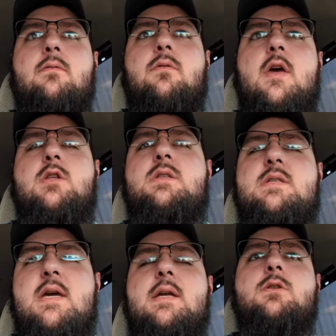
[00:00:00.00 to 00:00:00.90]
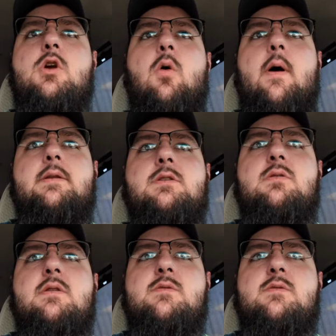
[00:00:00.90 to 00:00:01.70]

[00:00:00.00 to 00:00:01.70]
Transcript: they did go into this